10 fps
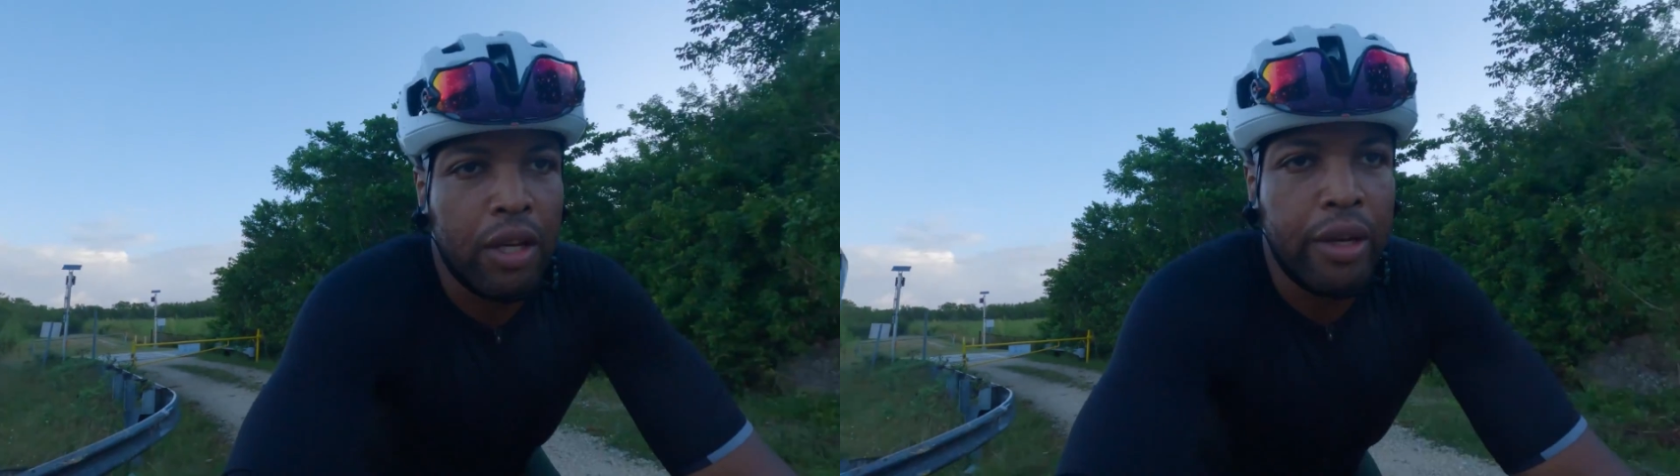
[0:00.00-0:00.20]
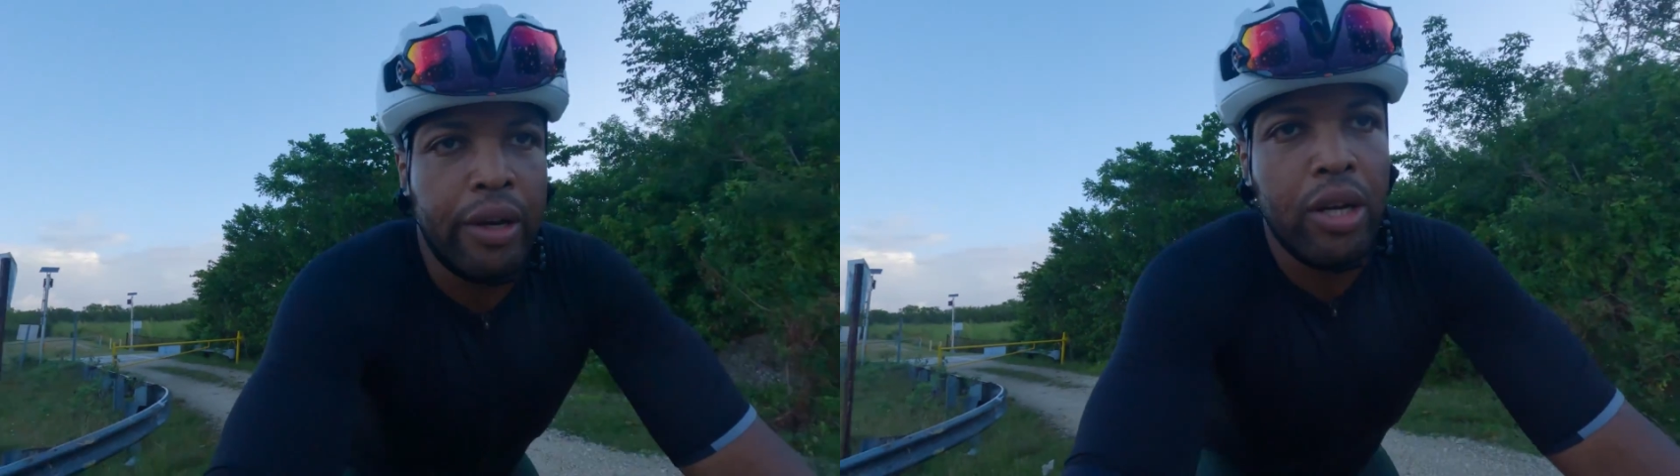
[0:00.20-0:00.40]

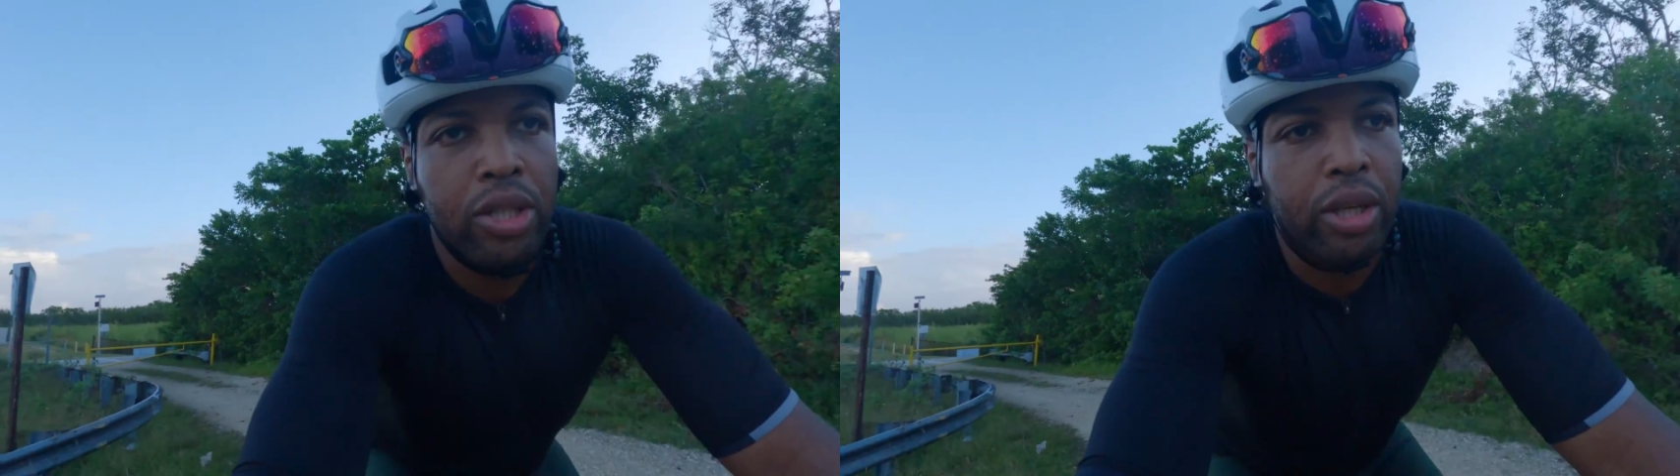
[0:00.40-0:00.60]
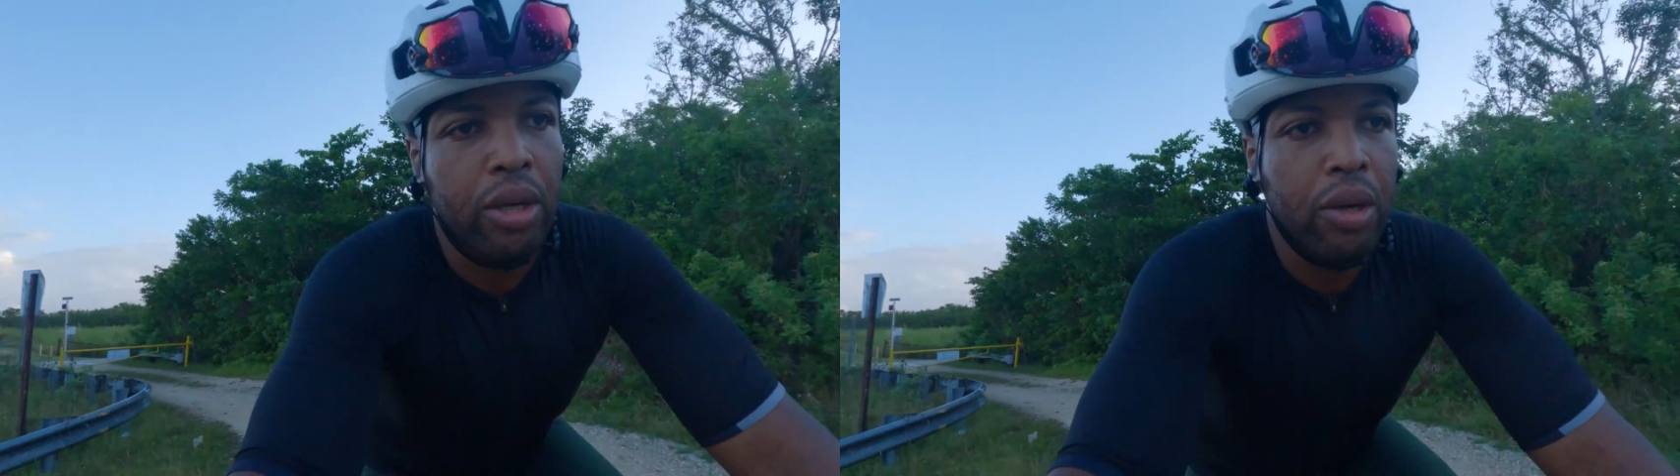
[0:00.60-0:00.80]
here,
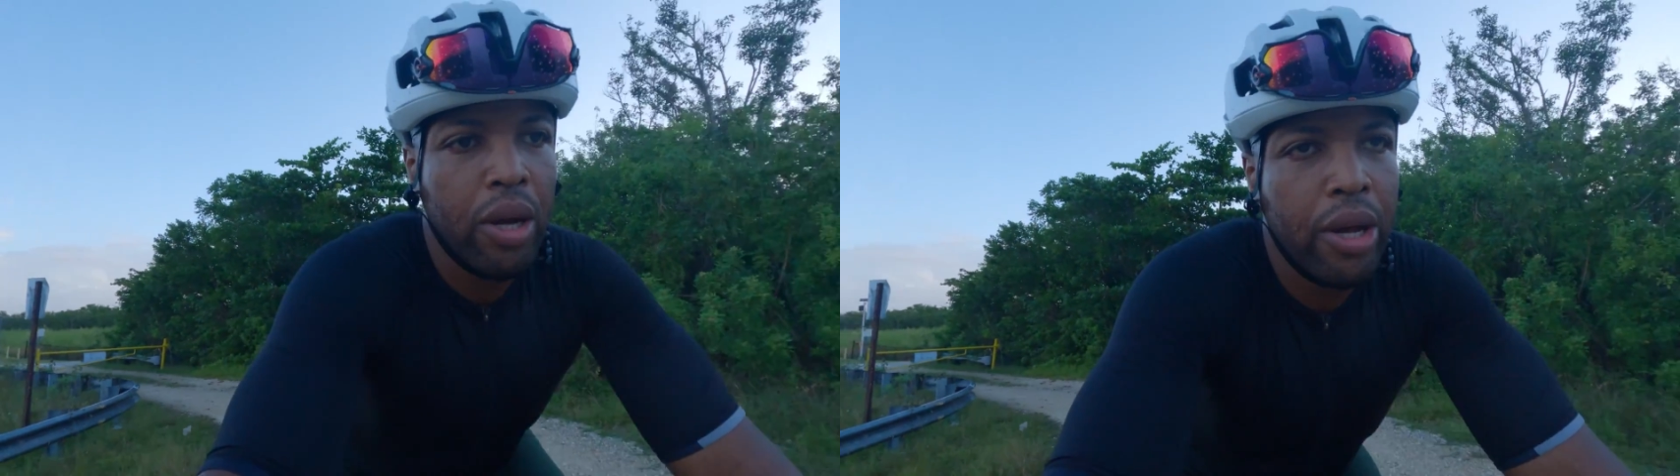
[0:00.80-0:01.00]
so